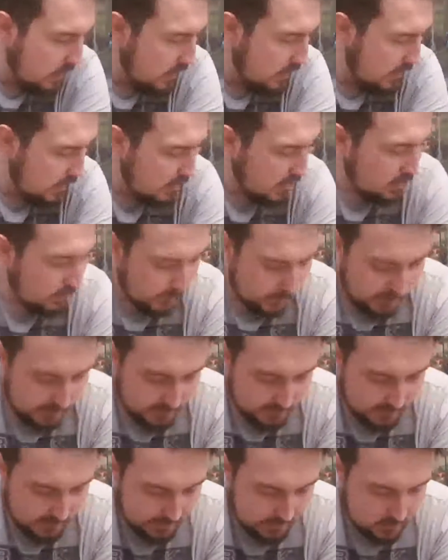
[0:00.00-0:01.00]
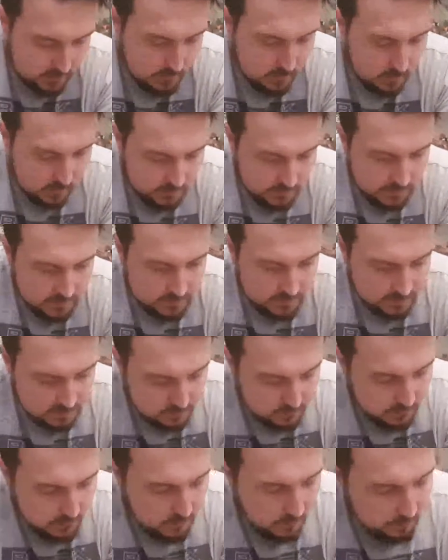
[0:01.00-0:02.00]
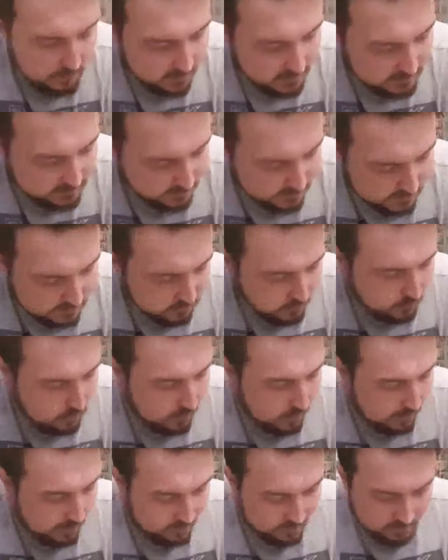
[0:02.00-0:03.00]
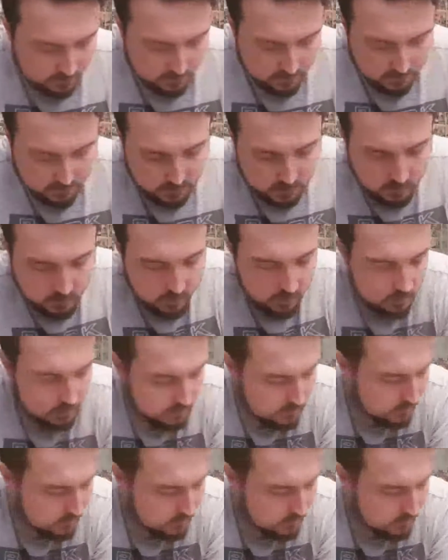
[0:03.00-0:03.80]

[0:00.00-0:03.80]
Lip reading: What do we get next? We got a PlayStation 1 lot,